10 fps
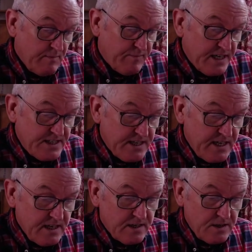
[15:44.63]
pleased to
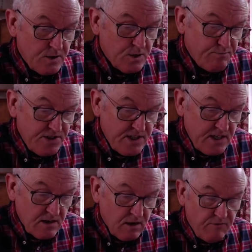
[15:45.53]
hear that you're
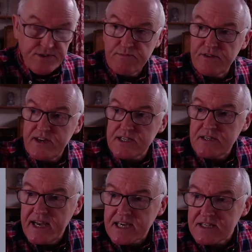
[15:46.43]
pretty confident,
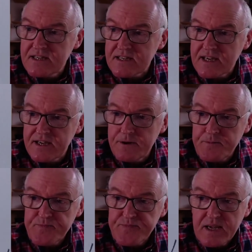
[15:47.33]
Professor. Excellent, thank you.